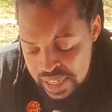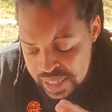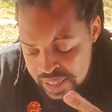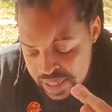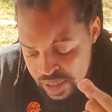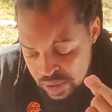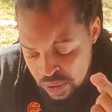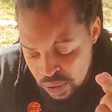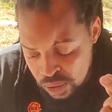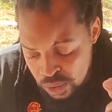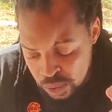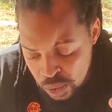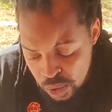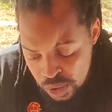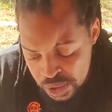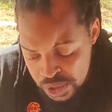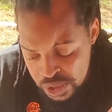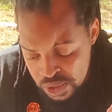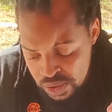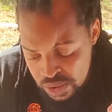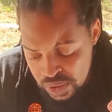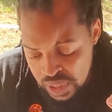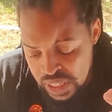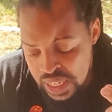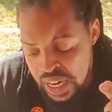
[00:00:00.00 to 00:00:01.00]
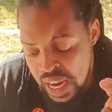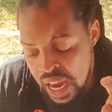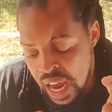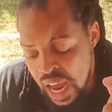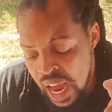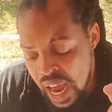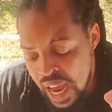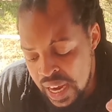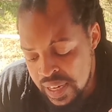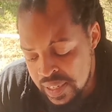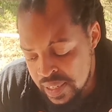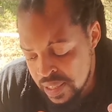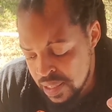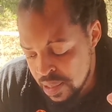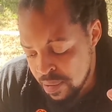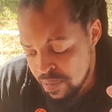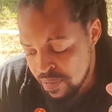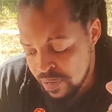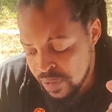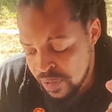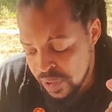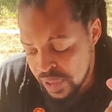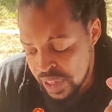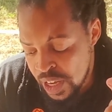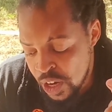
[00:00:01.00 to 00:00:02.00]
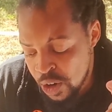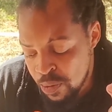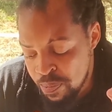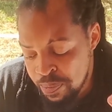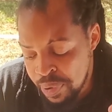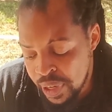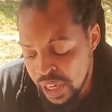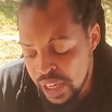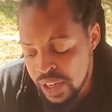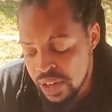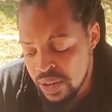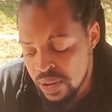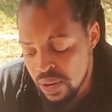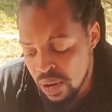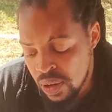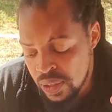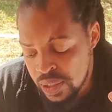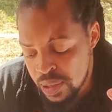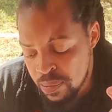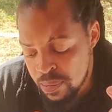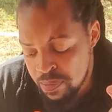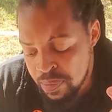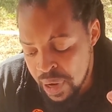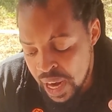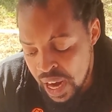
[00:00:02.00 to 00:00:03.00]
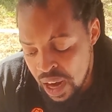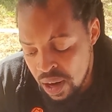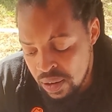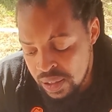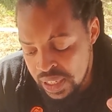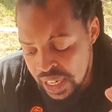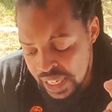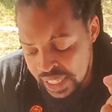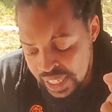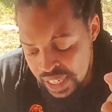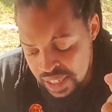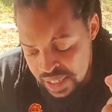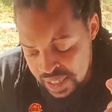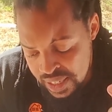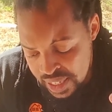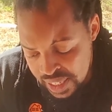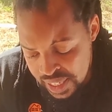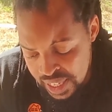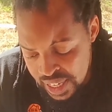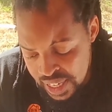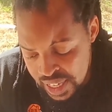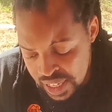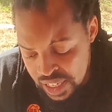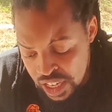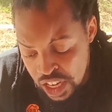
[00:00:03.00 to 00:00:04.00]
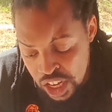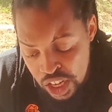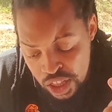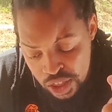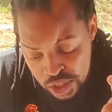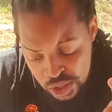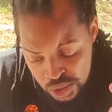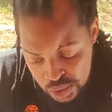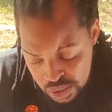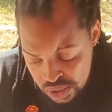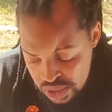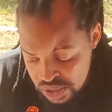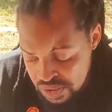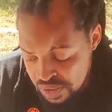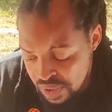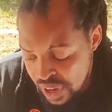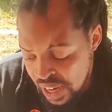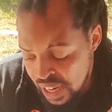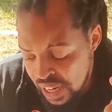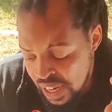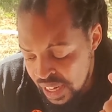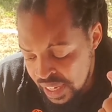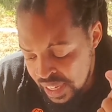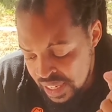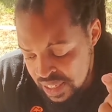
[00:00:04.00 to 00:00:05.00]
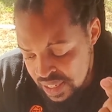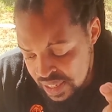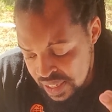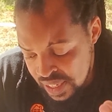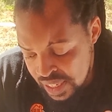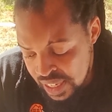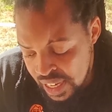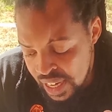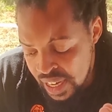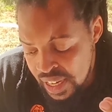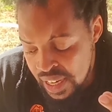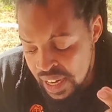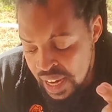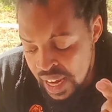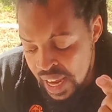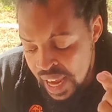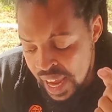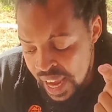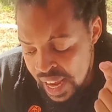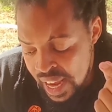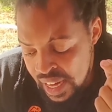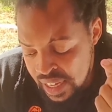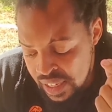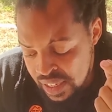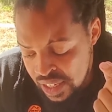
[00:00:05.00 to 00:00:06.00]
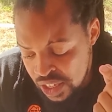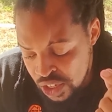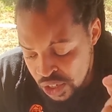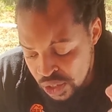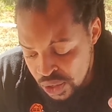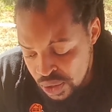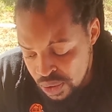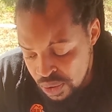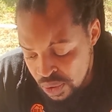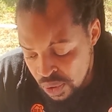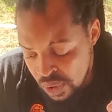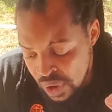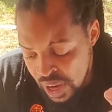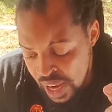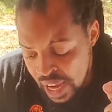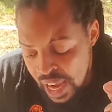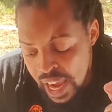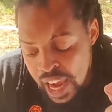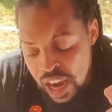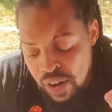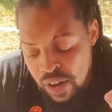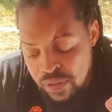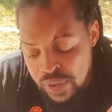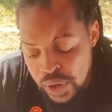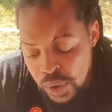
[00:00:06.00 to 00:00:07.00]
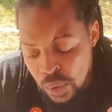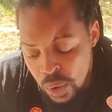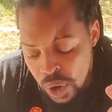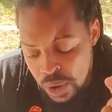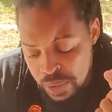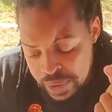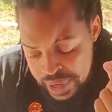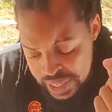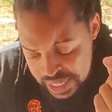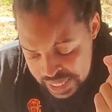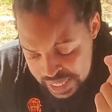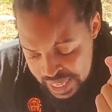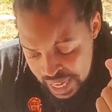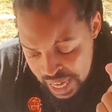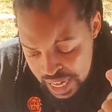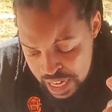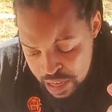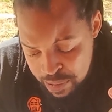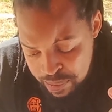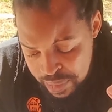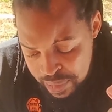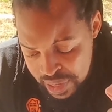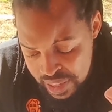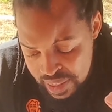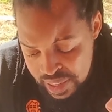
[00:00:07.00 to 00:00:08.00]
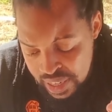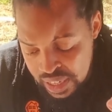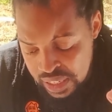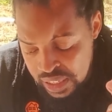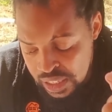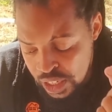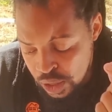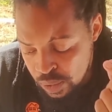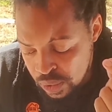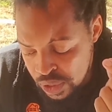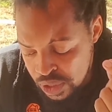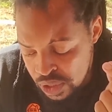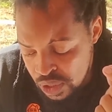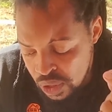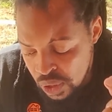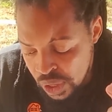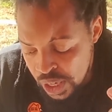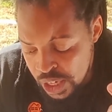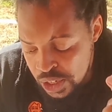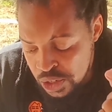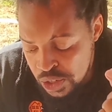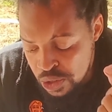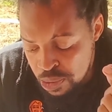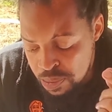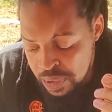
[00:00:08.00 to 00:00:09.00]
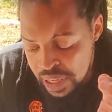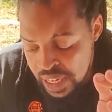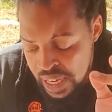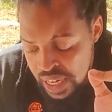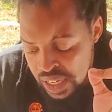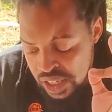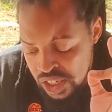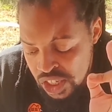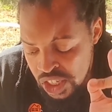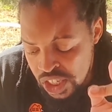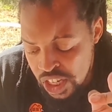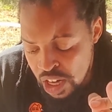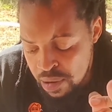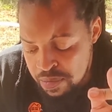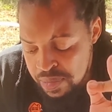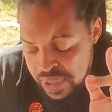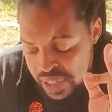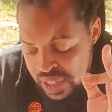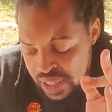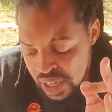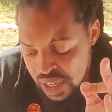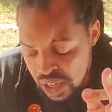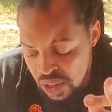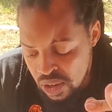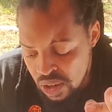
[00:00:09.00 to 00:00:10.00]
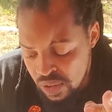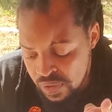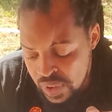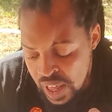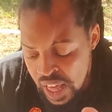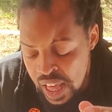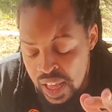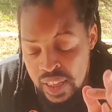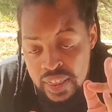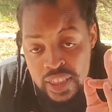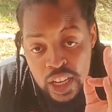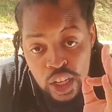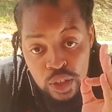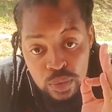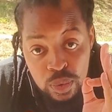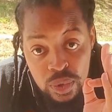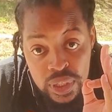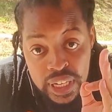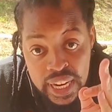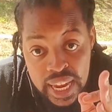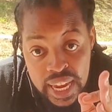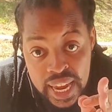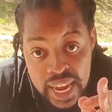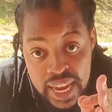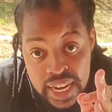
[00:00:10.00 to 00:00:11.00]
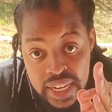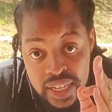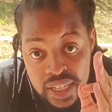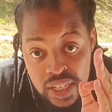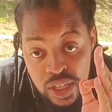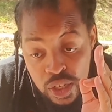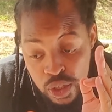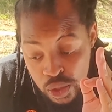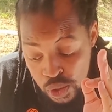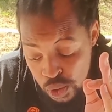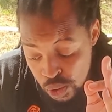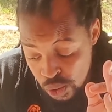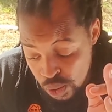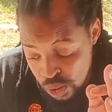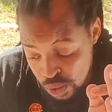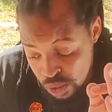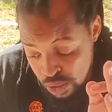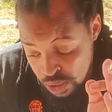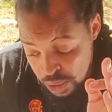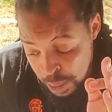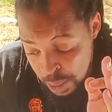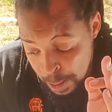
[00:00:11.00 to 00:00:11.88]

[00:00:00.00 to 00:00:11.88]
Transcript: around Wall Street, asked them for their opinion on the pound against the yen, the Swiss franc against the yen, and the euro. Everyone was telling me that there was going to be a sharp sell-off that would end soon.